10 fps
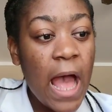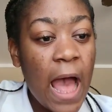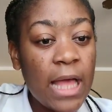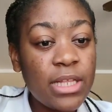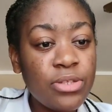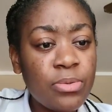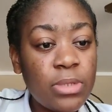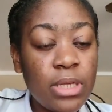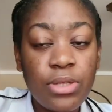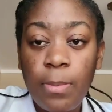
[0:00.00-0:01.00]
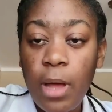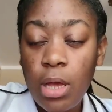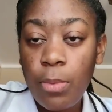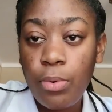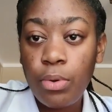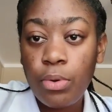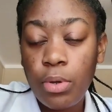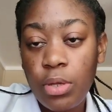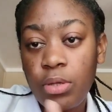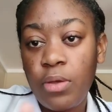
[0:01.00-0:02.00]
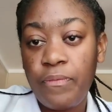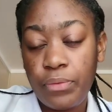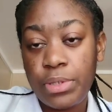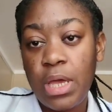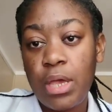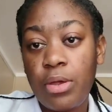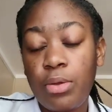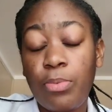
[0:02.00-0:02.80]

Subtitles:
And sometimes your back are broke, your foot tired.